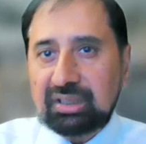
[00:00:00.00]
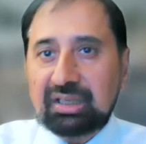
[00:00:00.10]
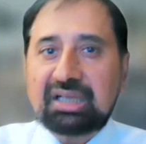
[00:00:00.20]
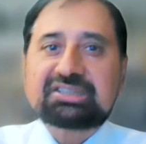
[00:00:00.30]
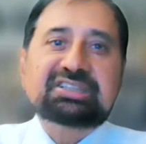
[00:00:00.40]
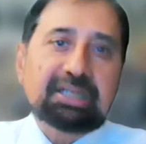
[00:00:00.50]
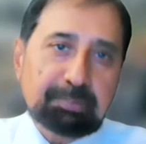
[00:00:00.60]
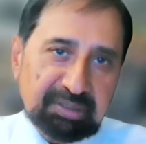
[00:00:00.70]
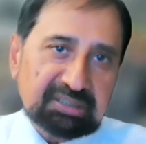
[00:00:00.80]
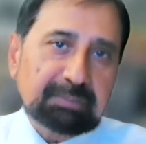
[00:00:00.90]
and still
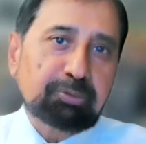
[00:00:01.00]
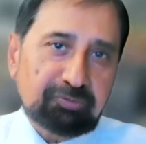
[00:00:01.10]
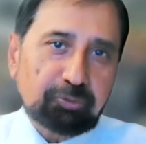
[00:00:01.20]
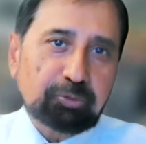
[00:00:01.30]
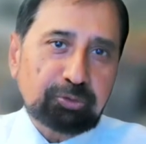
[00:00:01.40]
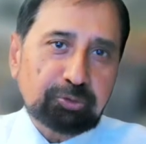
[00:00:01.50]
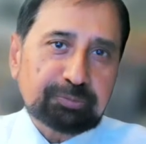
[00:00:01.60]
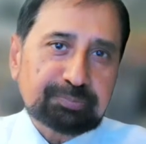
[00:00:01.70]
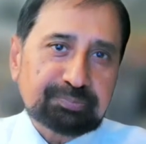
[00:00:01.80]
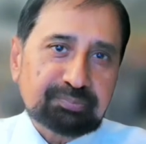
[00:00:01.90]
build a portfolio.
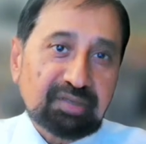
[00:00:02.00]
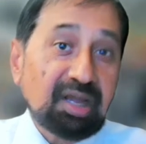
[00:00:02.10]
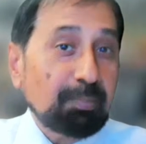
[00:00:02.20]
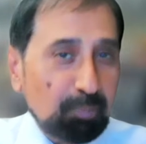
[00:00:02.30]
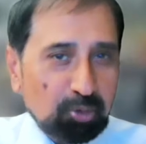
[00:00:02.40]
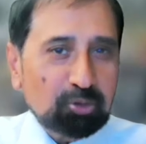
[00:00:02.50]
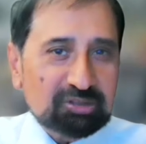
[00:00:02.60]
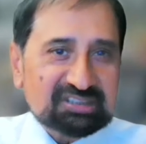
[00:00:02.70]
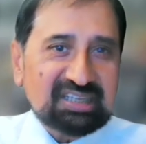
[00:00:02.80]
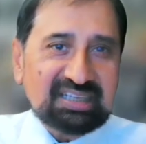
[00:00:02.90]
More on
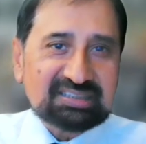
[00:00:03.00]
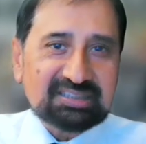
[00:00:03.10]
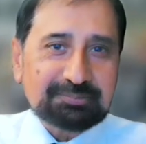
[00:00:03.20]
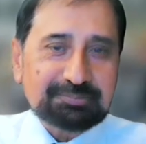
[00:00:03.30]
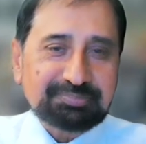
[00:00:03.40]
this later.